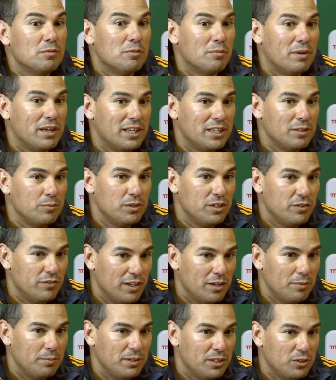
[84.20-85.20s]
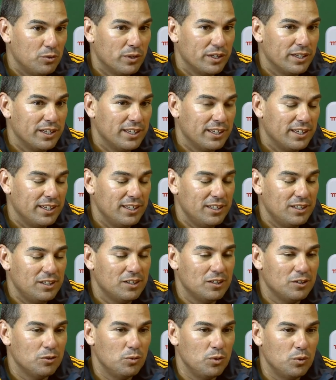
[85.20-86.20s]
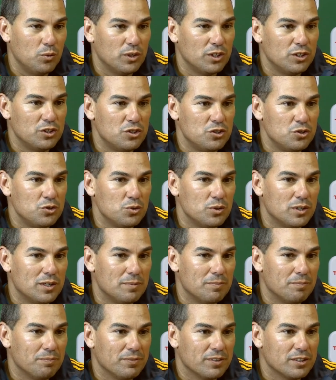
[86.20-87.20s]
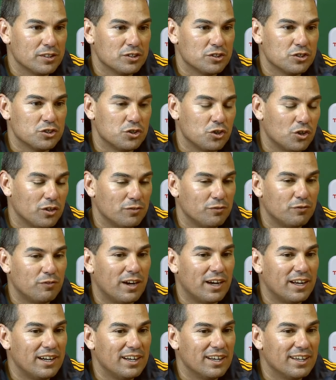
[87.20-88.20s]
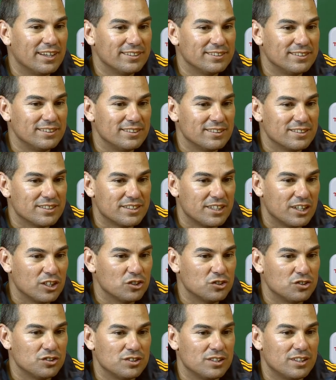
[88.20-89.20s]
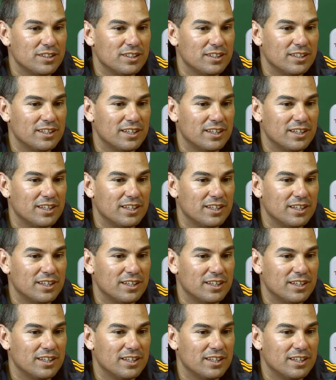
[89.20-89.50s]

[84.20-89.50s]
the momentum we're developing in one-day cricket. We want to start finalising the structures and